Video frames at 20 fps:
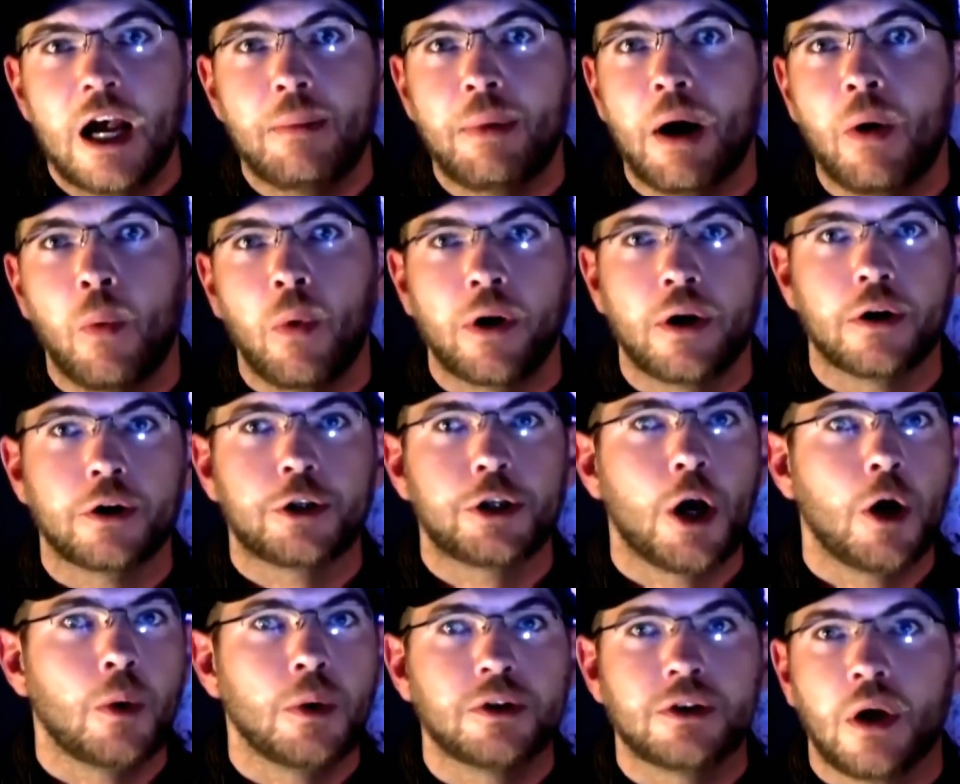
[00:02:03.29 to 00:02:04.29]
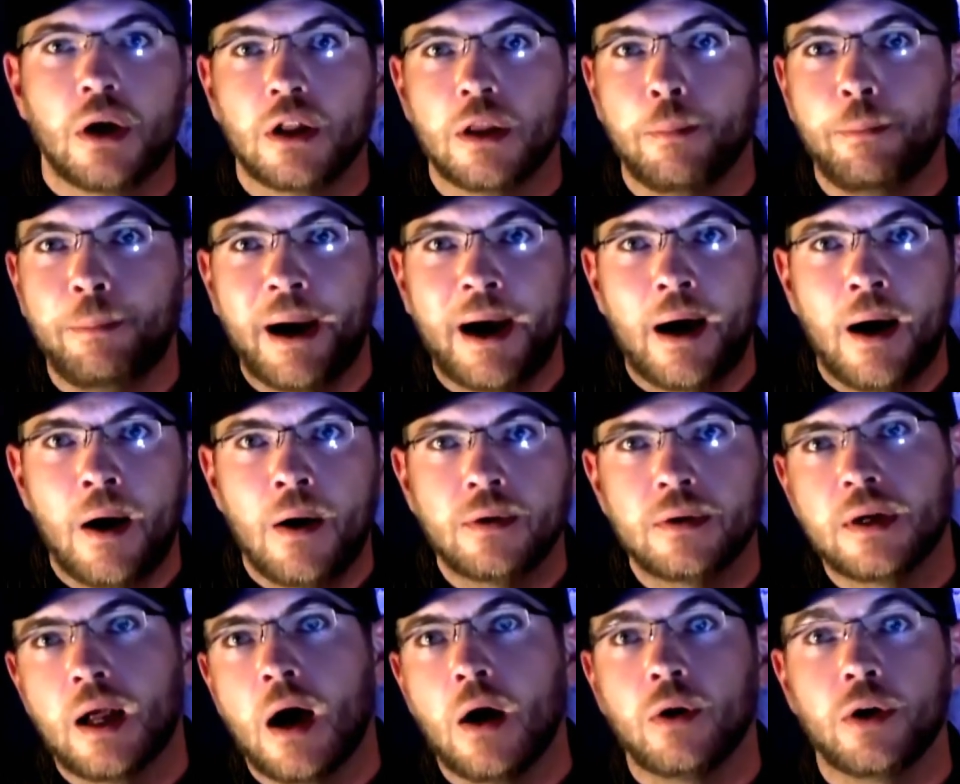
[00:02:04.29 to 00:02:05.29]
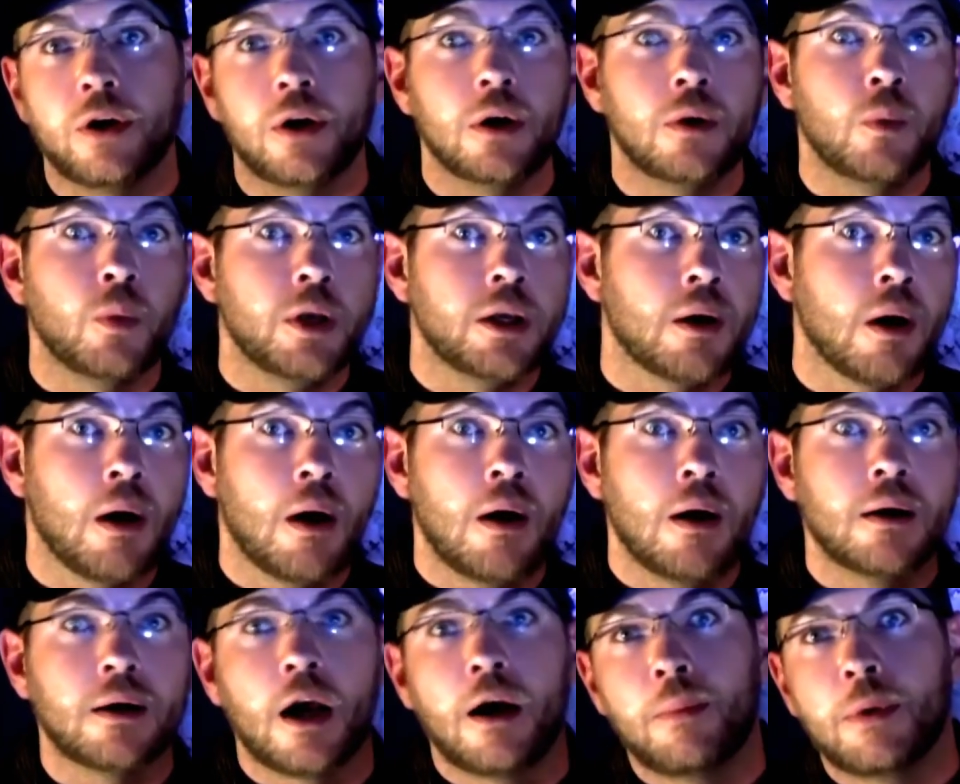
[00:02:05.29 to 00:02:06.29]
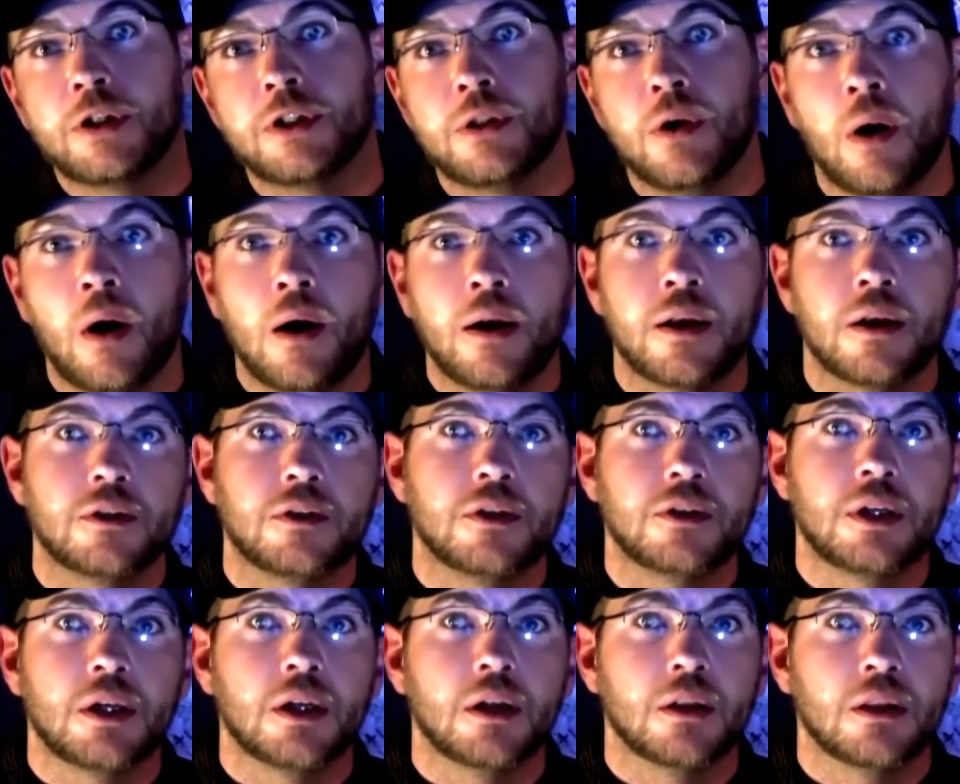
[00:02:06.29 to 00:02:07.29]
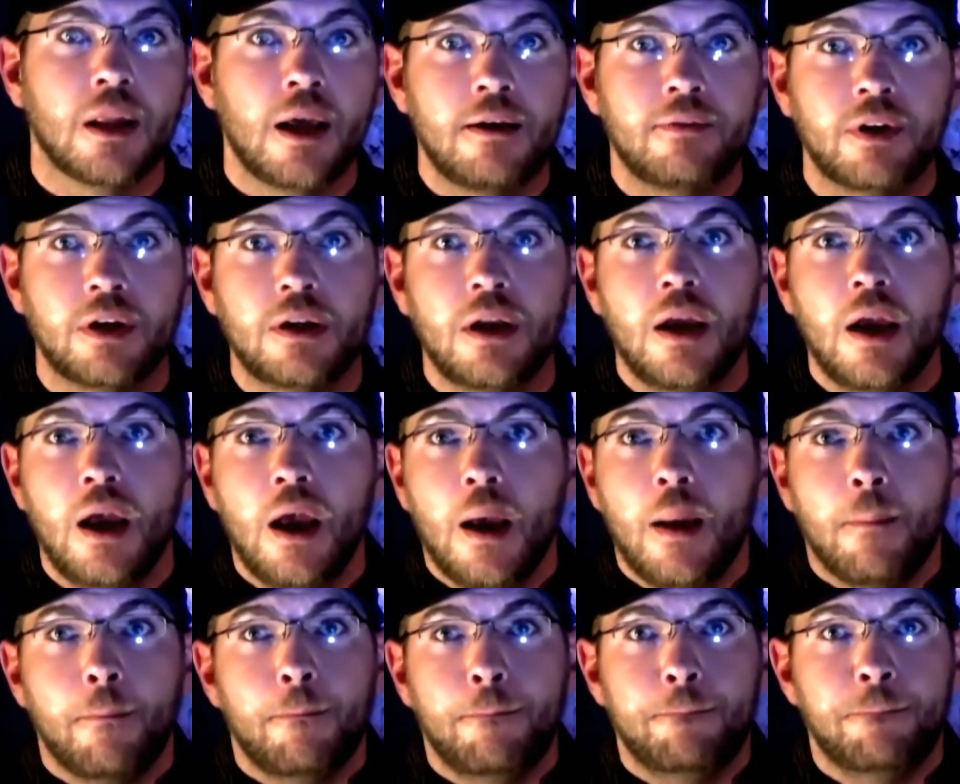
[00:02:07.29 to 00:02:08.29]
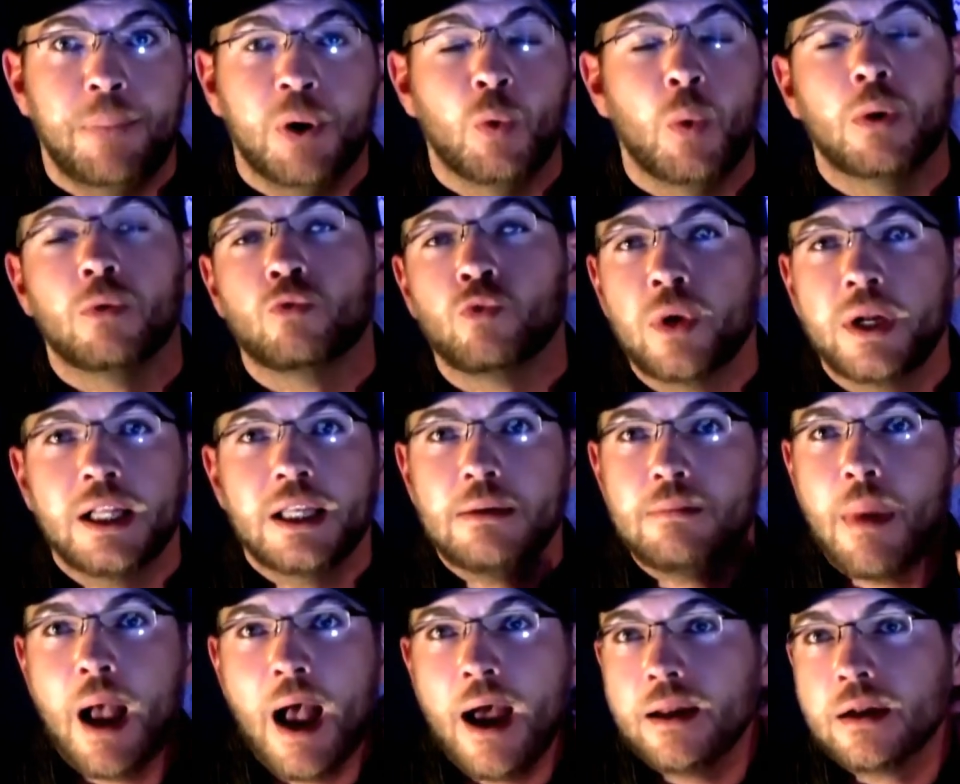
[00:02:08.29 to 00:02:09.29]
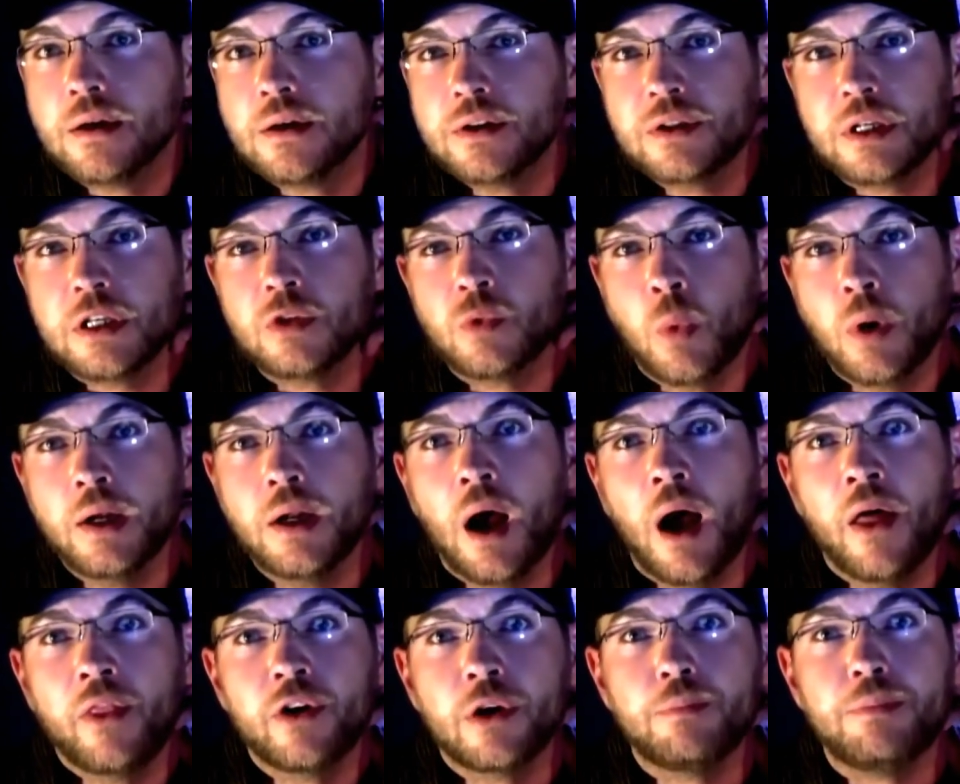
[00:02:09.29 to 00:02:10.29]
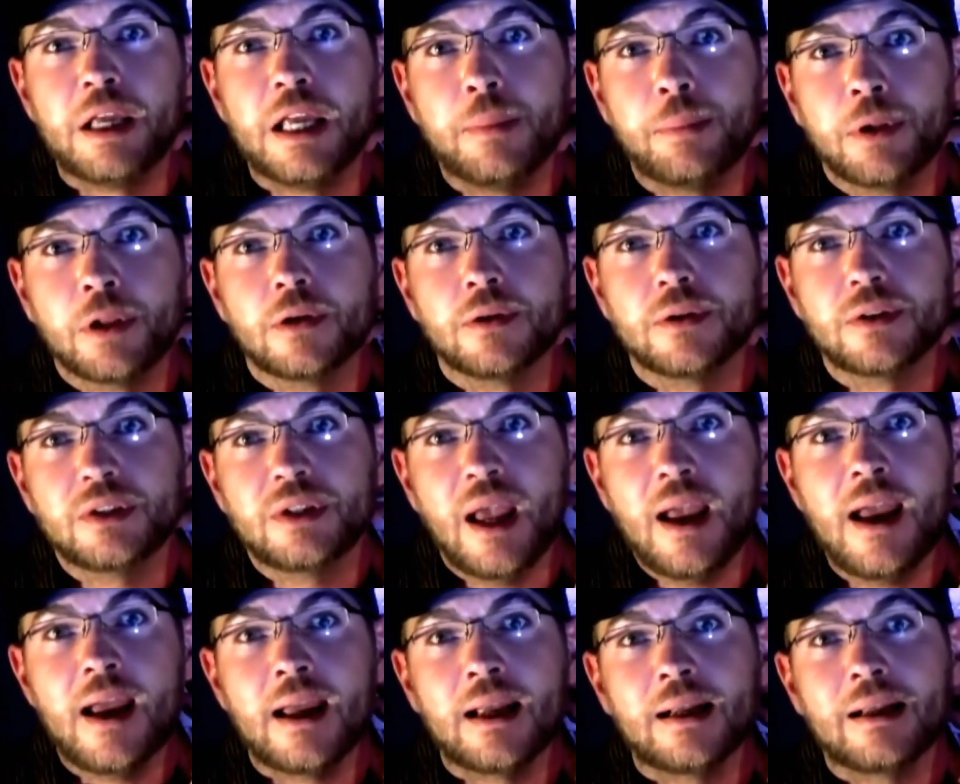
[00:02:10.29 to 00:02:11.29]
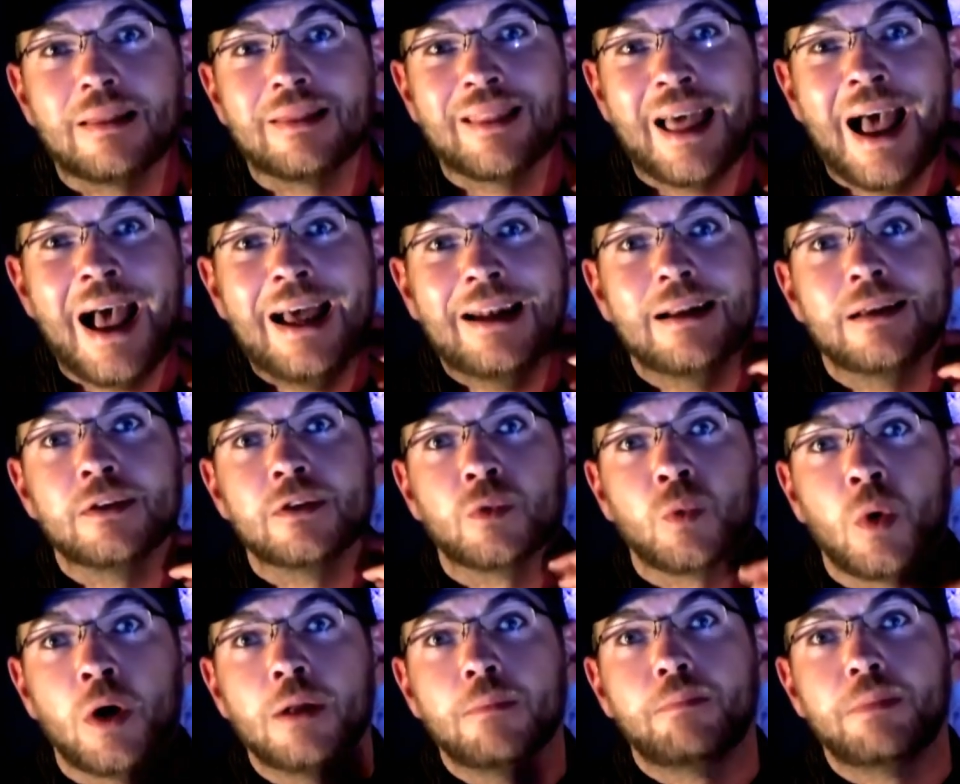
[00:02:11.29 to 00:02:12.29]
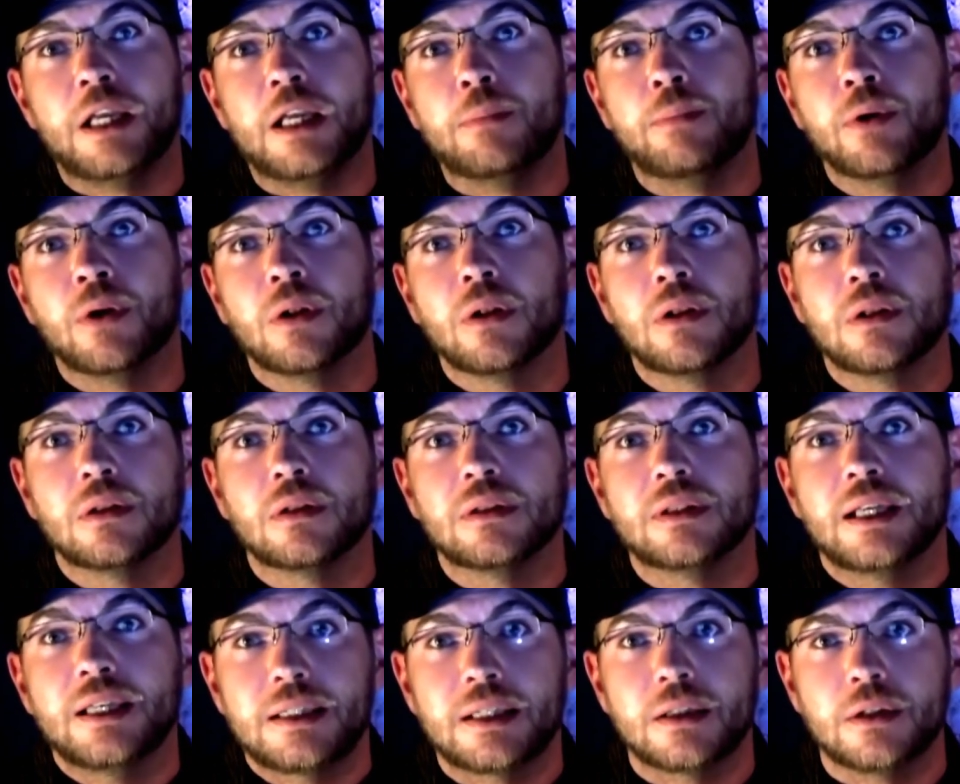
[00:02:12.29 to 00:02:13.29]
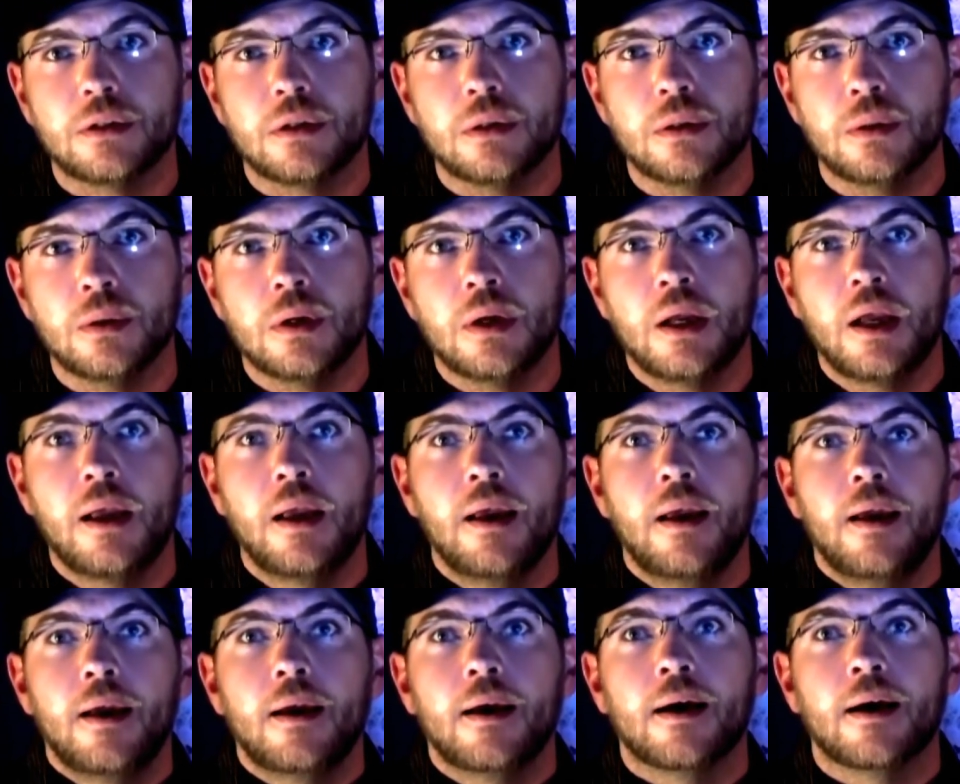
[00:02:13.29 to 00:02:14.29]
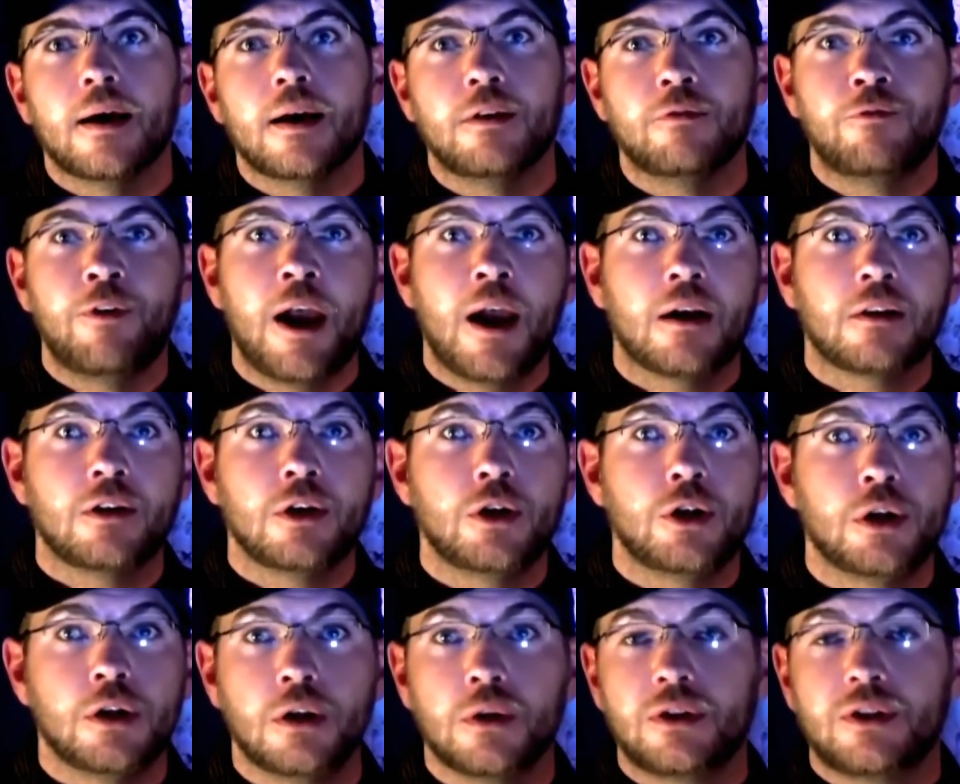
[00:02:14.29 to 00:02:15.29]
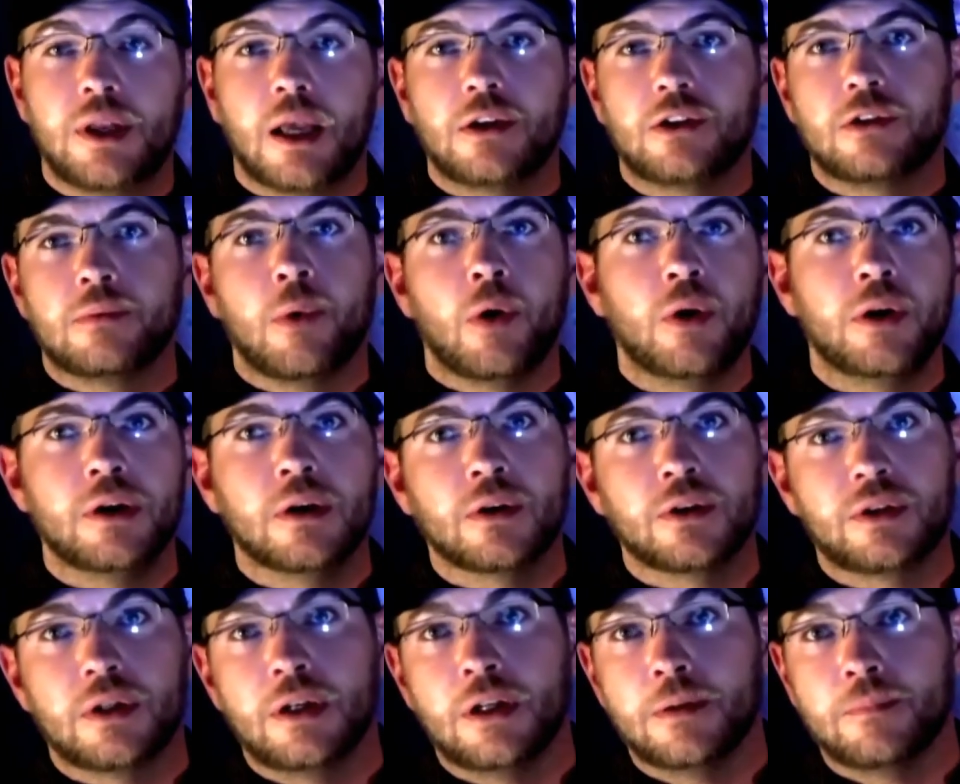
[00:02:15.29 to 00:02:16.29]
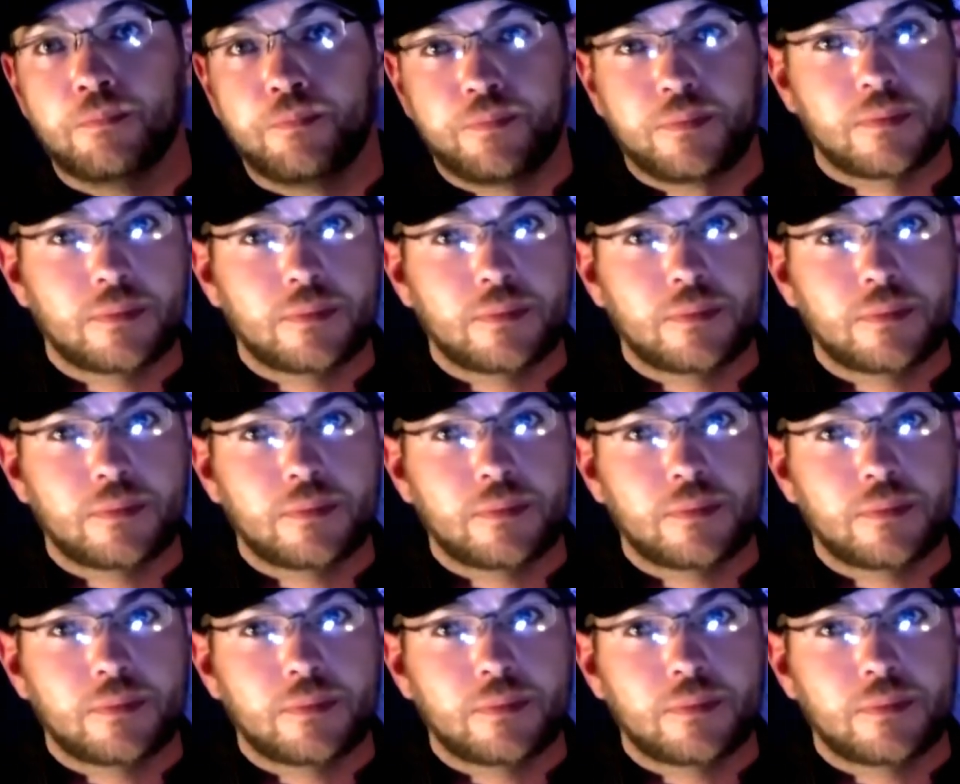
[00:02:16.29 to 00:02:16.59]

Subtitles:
about what our show is all about and how good we are and how much the audience is going to love it. But what really matters is what other people are saying. That is what people listen to. In fact, you should use testimonials in